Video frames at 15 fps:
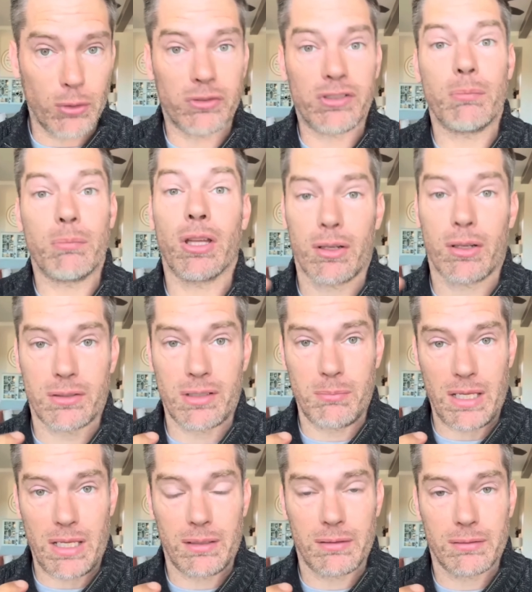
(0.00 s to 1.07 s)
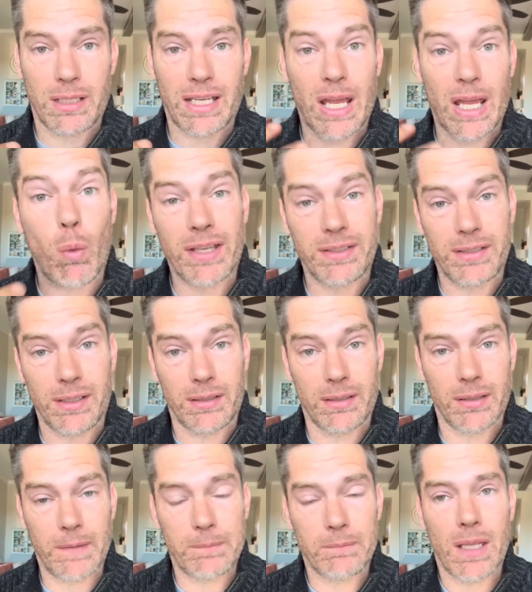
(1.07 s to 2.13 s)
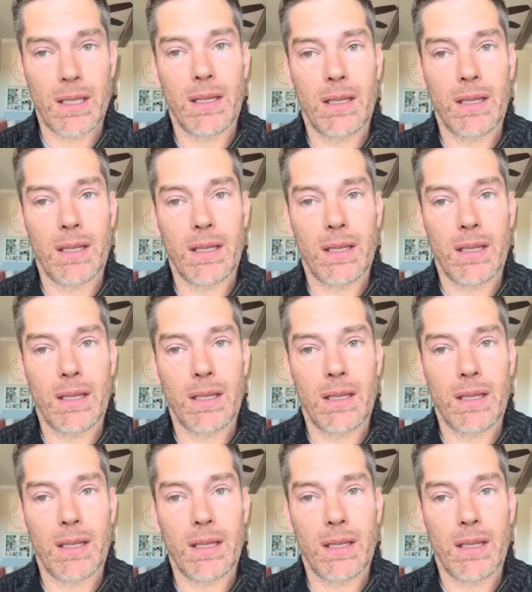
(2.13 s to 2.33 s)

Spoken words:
it used to belong to me and I want it.